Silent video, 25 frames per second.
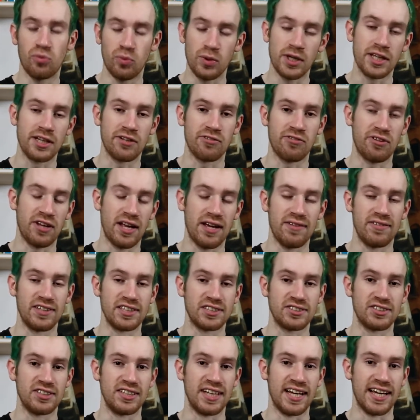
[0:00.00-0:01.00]
weird flavors
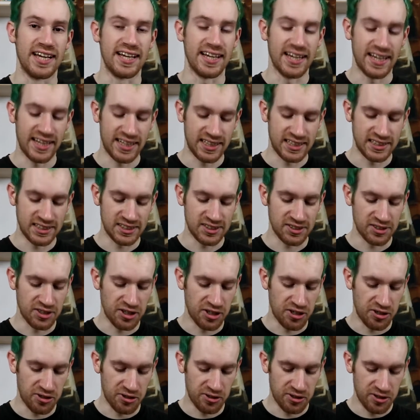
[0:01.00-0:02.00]
today, and you
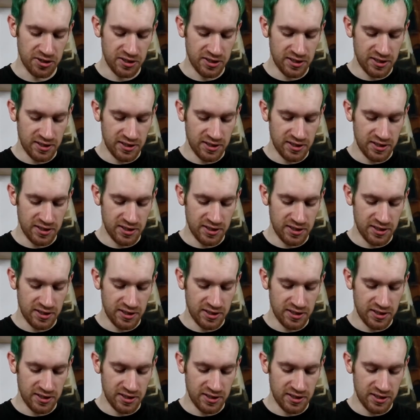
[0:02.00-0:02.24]
know,